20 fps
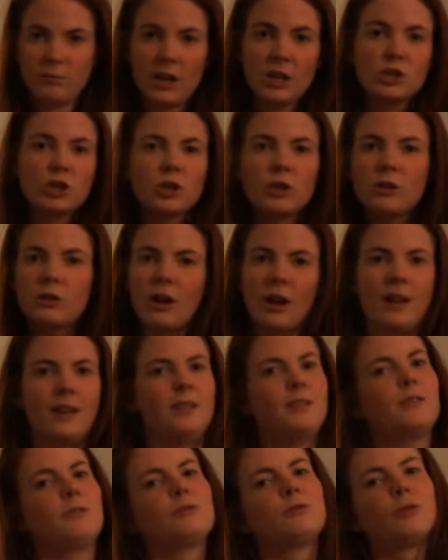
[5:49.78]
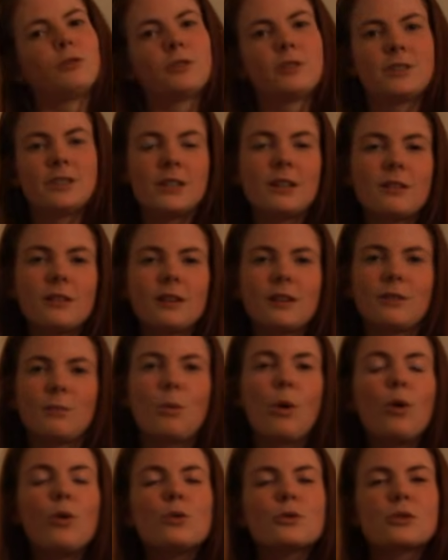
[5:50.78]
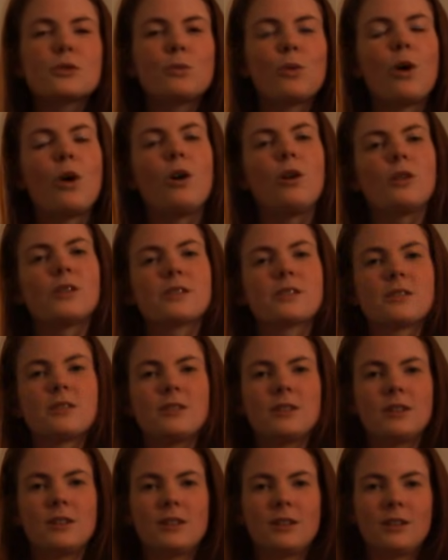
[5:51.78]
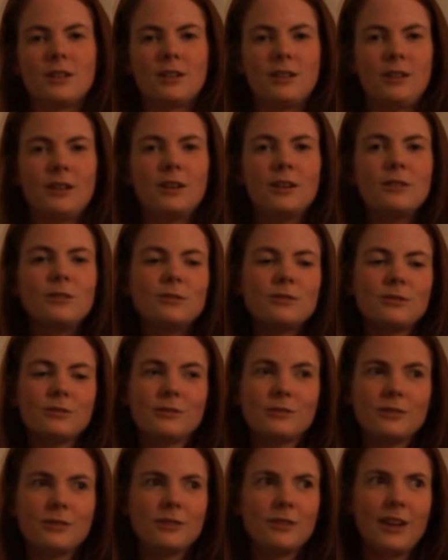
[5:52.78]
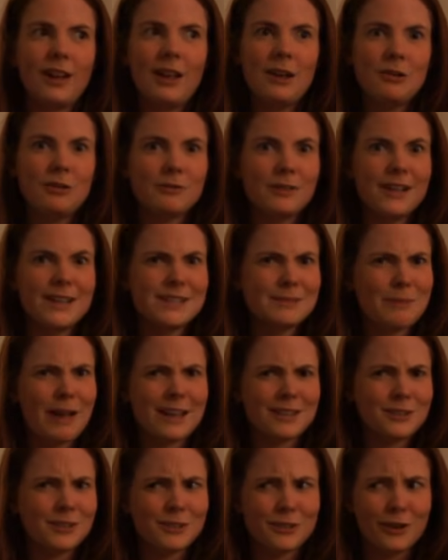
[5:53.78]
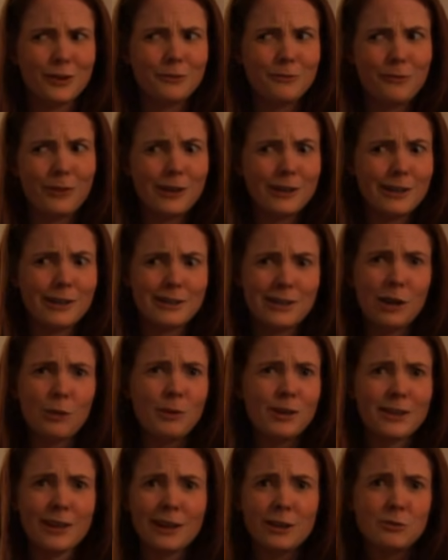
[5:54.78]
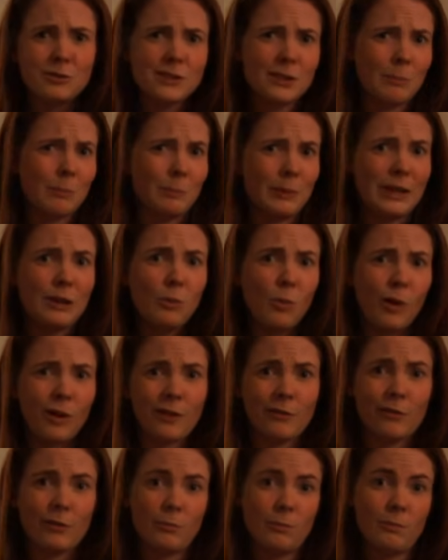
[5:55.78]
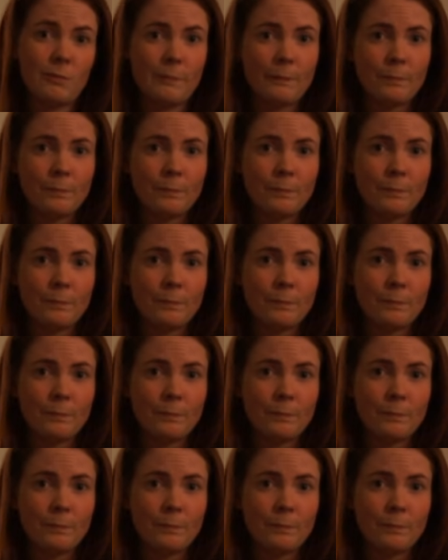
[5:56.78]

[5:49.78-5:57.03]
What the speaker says: Make sure you're not hitting the floor, the ceiling, the poles, the walls. You know, anger range masters aren't fun to deal with. I used to be one of them.